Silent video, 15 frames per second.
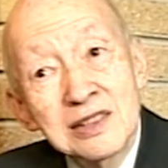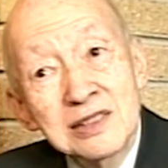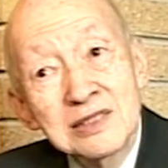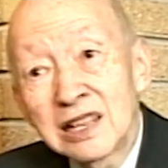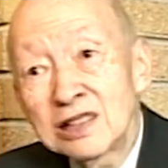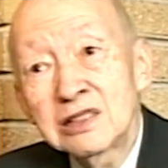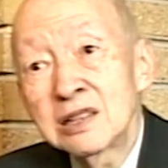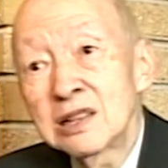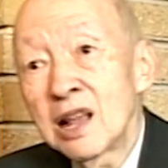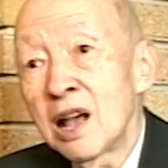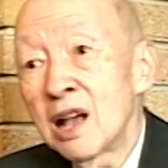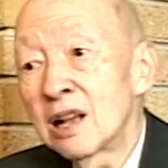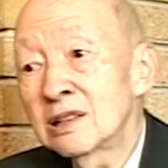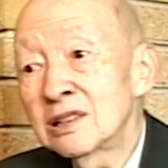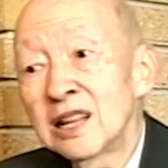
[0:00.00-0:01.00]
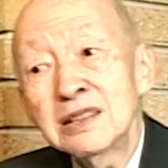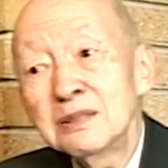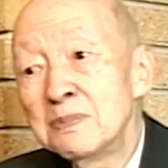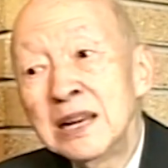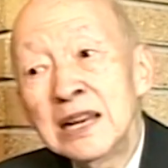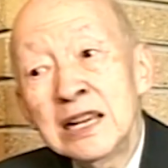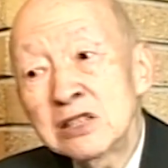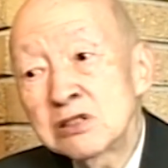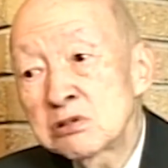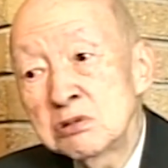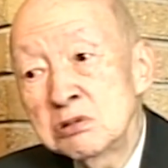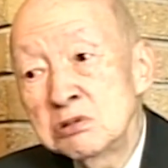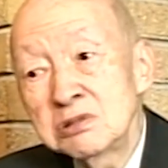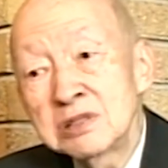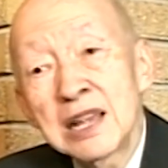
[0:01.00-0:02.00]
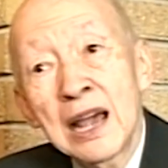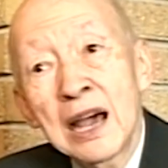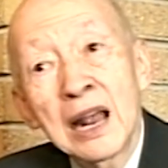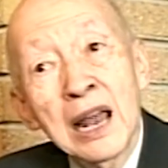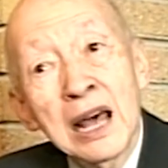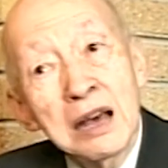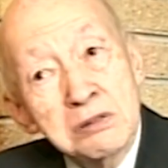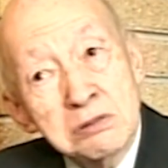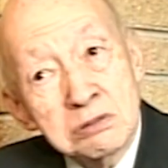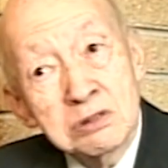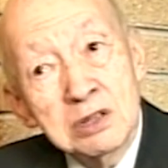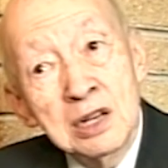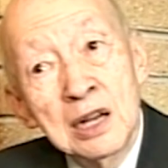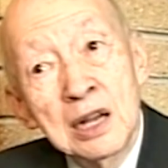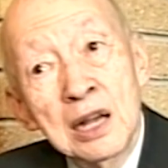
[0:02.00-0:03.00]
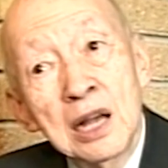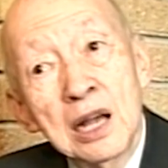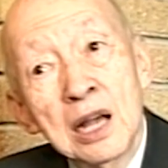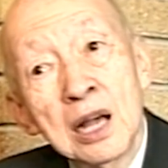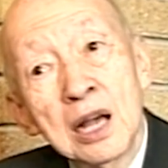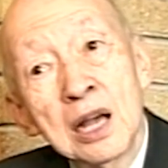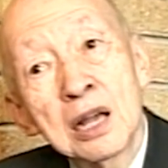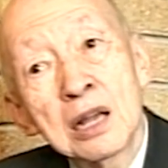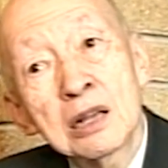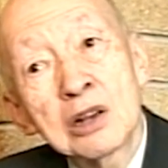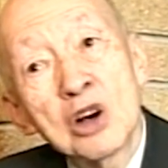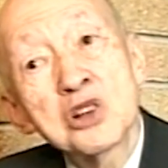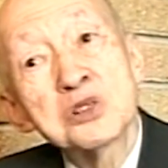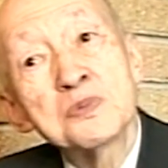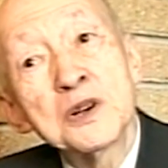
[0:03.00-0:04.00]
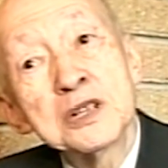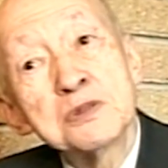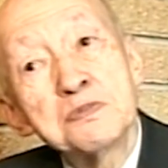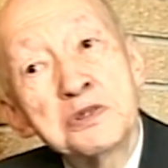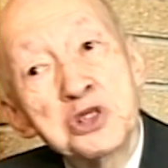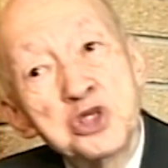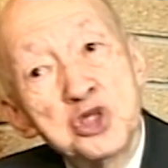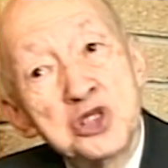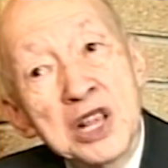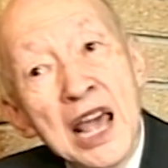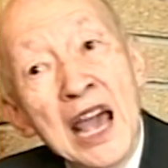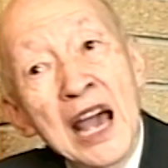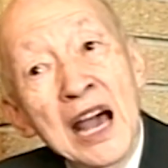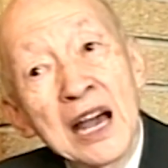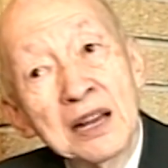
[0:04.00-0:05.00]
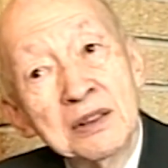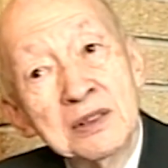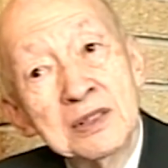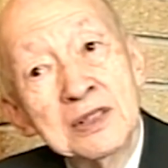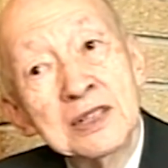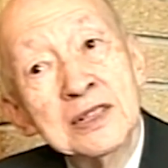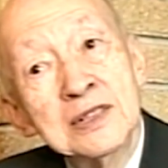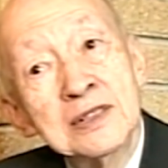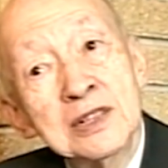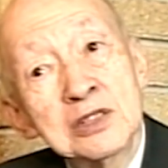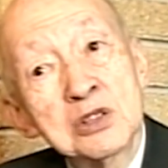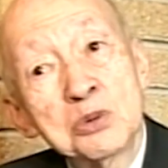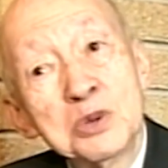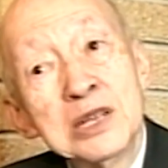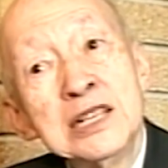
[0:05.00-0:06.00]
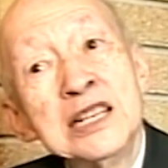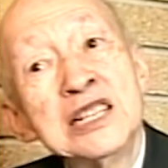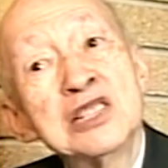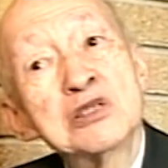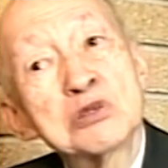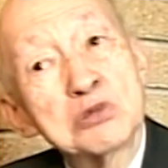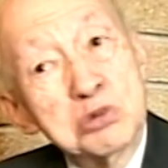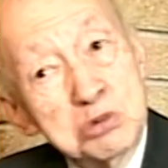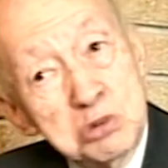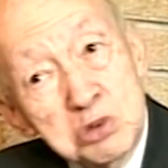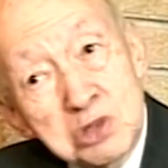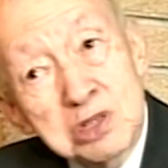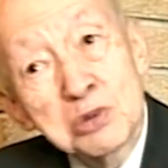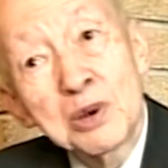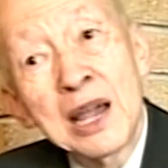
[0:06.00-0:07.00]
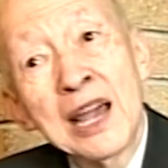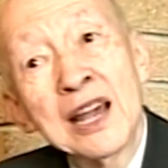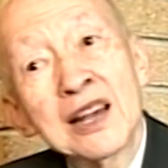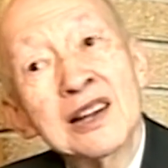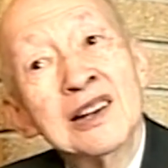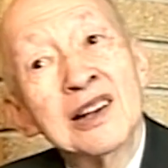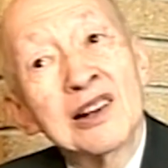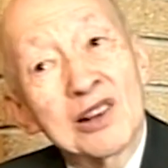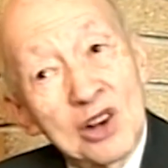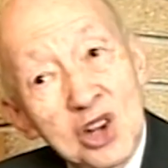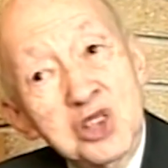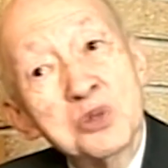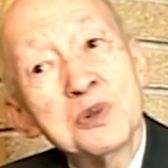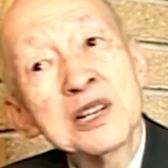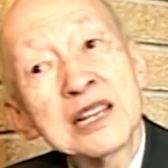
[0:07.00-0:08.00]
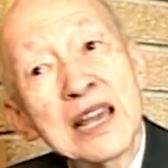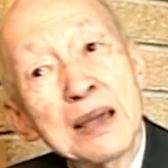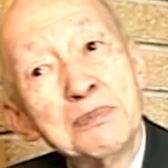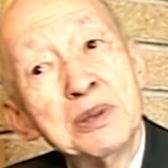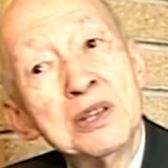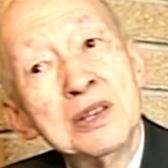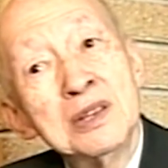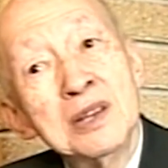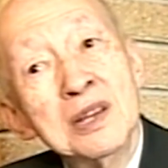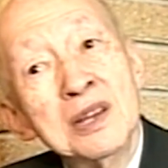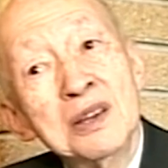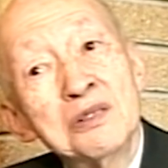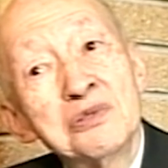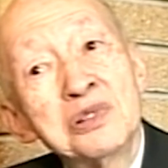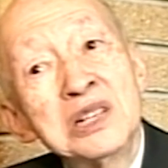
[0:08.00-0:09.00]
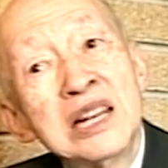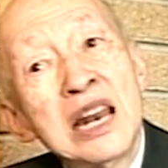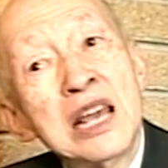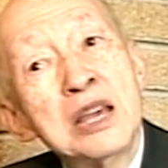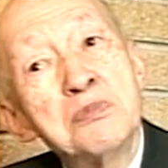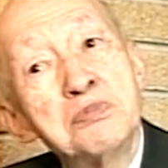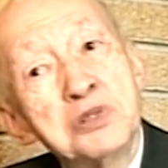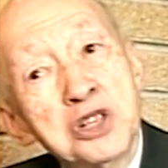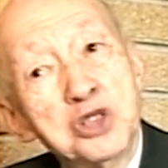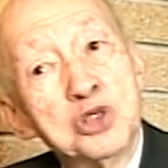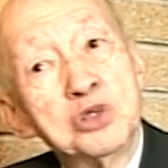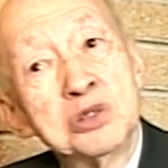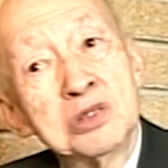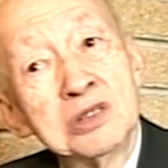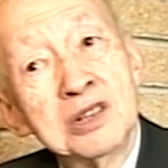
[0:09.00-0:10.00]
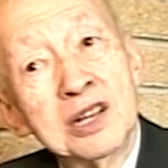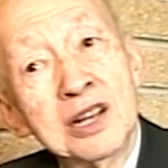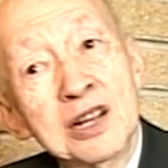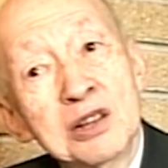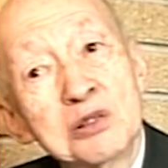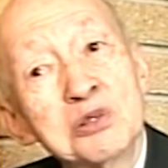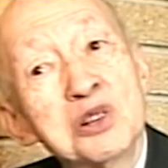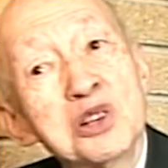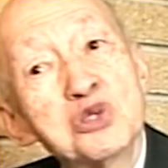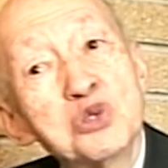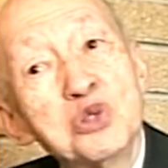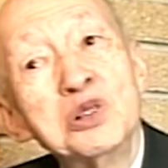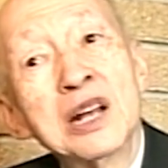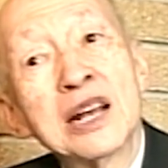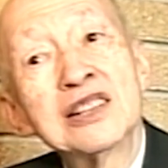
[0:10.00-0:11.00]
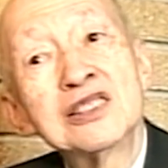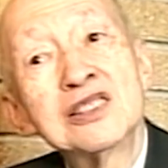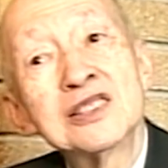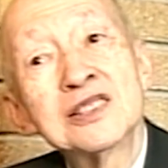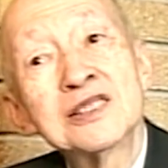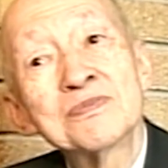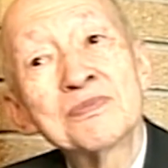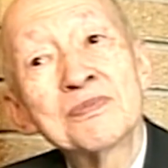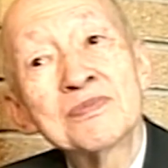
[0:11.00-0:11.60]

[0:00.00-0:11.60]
Not many schools, they allow gospels preached there. So we need schools where gospel can be freely preached to the students.